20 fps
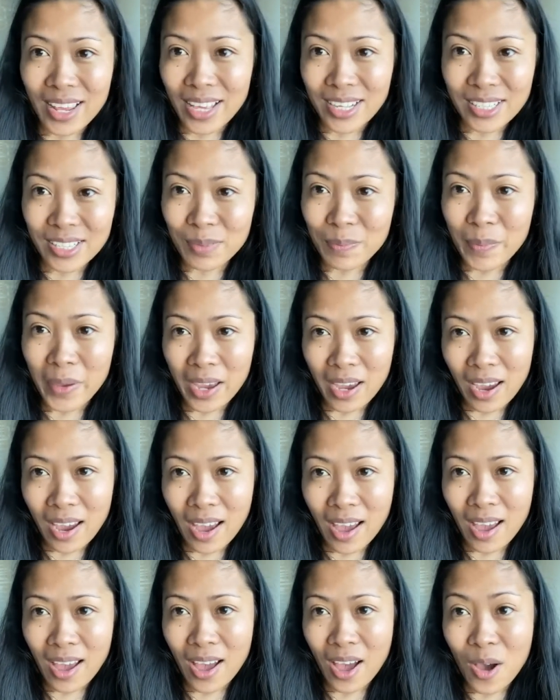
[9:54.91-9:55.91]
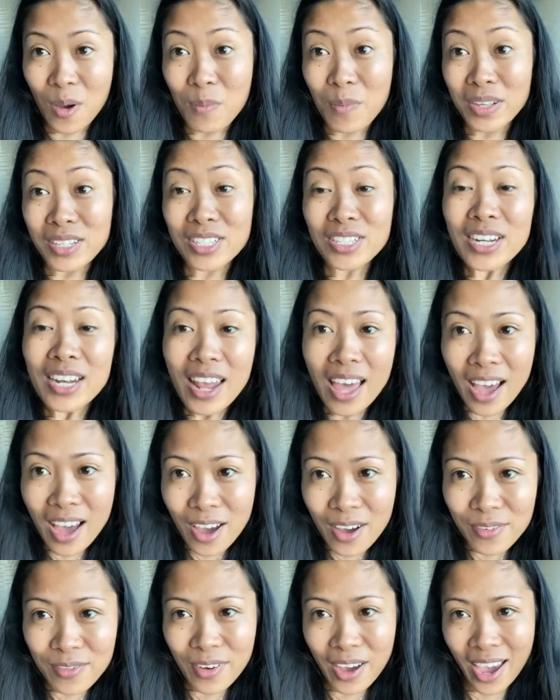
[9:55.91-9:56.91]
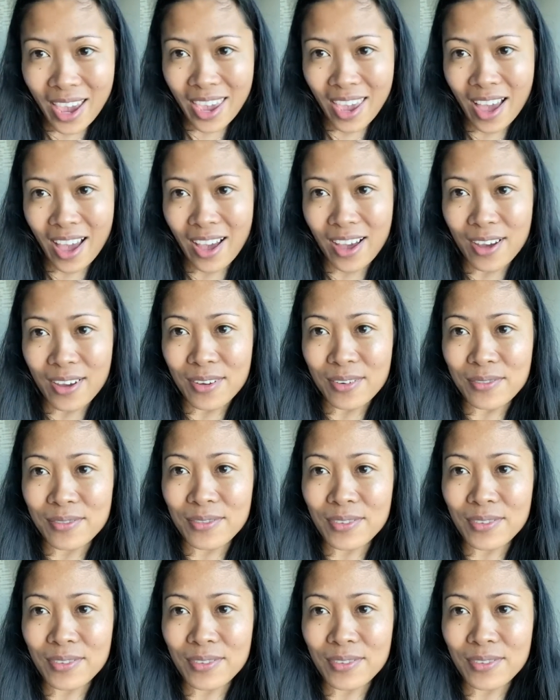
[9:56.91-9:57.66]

expect how much love I have.